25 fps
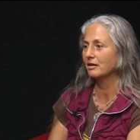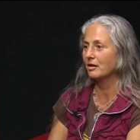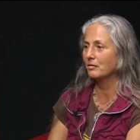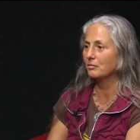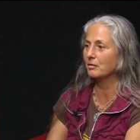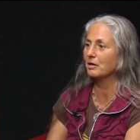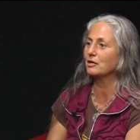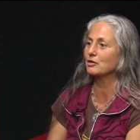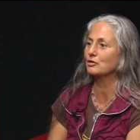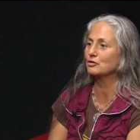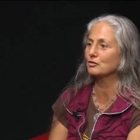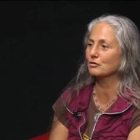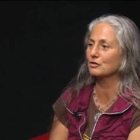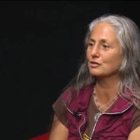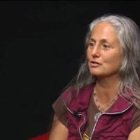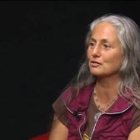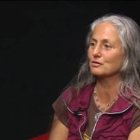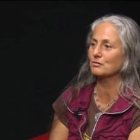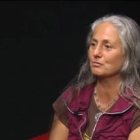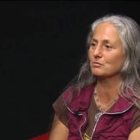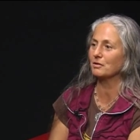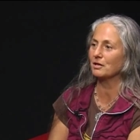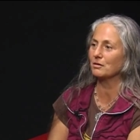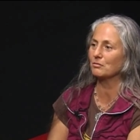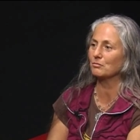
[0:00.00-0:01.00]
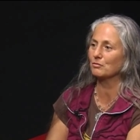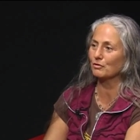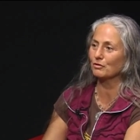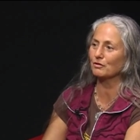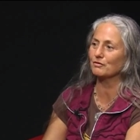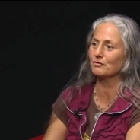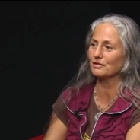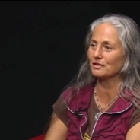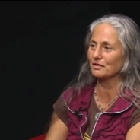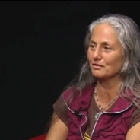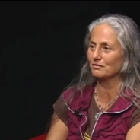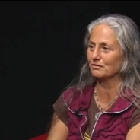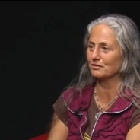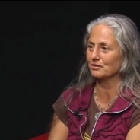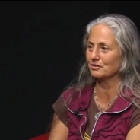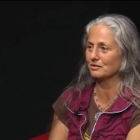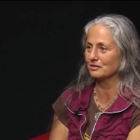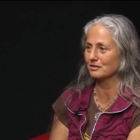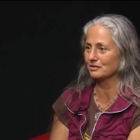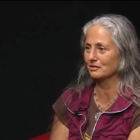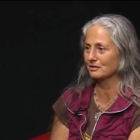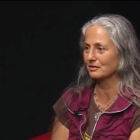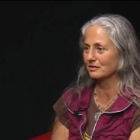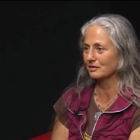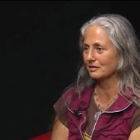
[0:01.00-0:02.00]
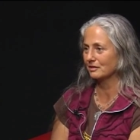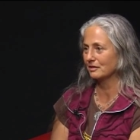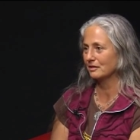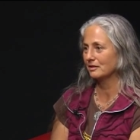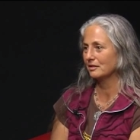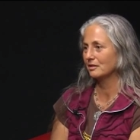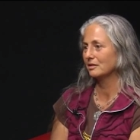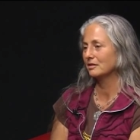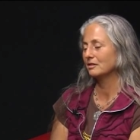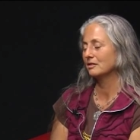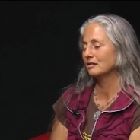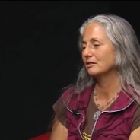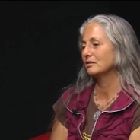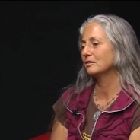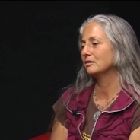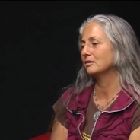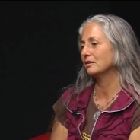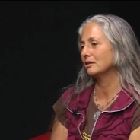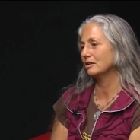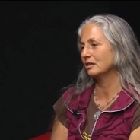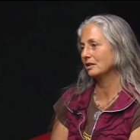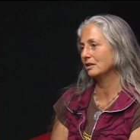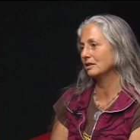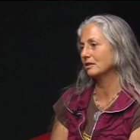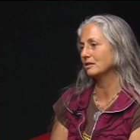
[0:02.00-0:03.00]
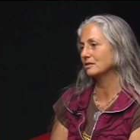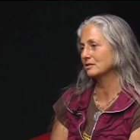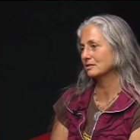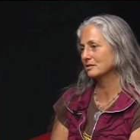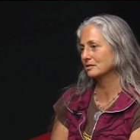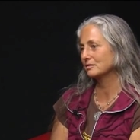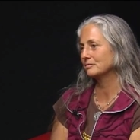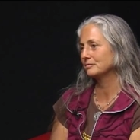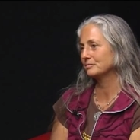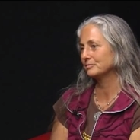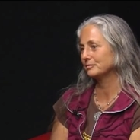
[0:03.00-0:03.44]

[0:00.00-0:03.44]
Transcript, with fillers: a better choice to make more of a difference and lead us?